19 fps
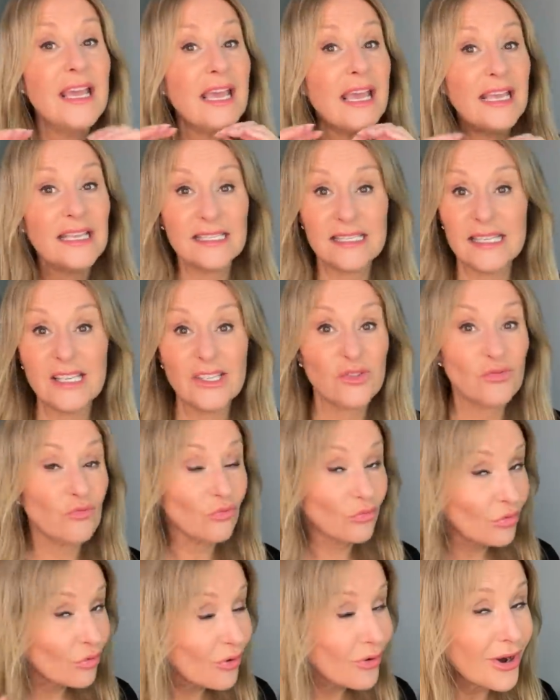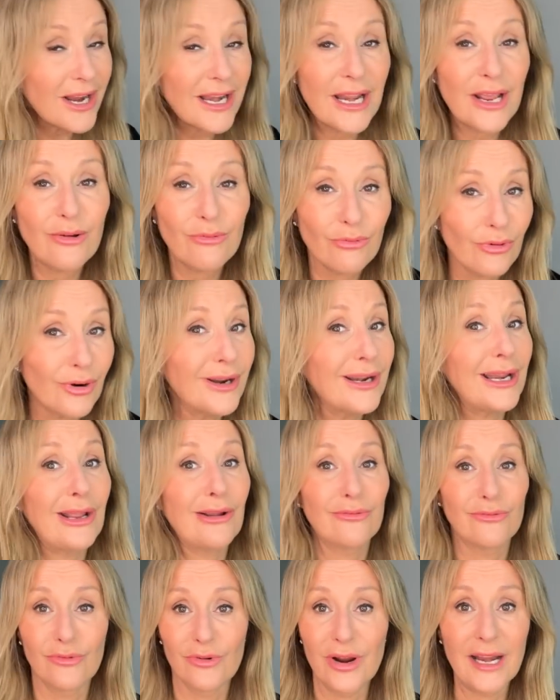It sits really, really,
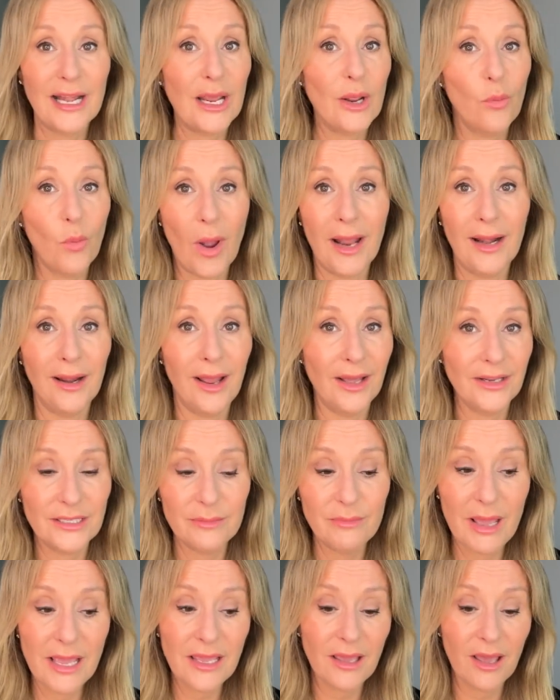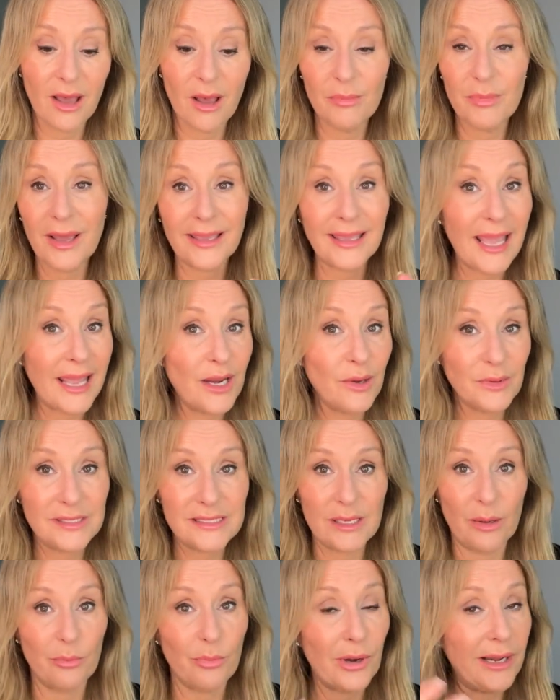really well under makeup. Again, it would
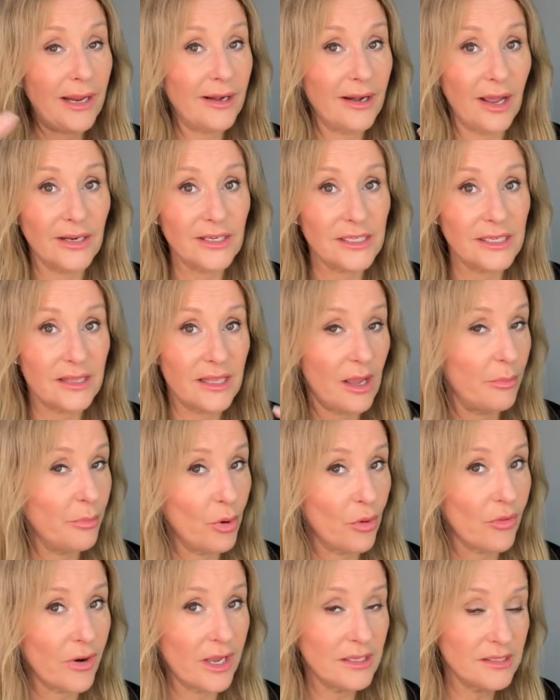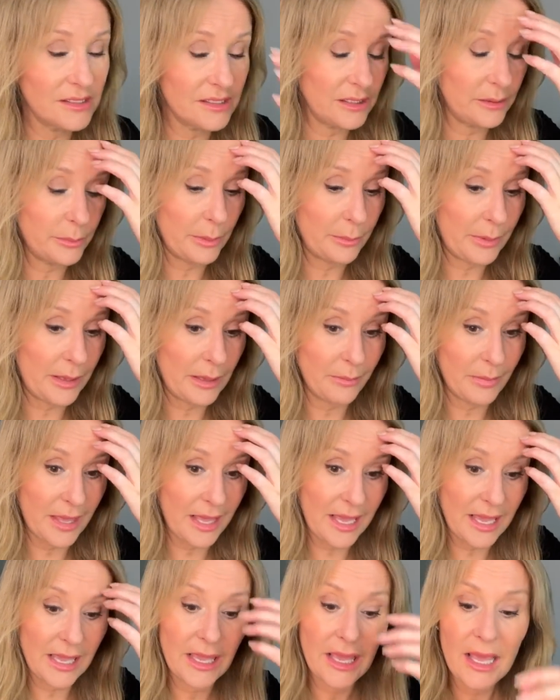sit brilliant under the Erborian Super
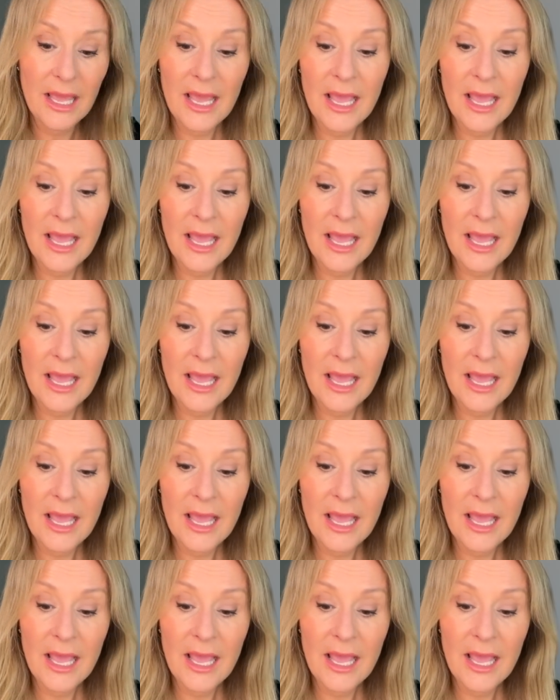BB.